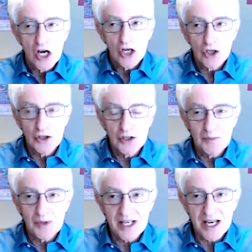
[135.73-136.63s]
could
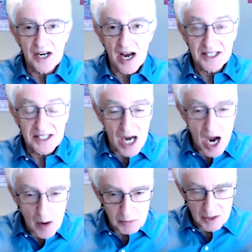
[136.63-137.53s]
be a nice
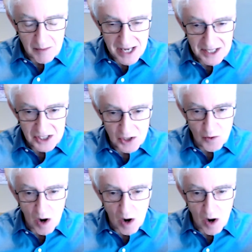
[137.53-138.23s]
complement to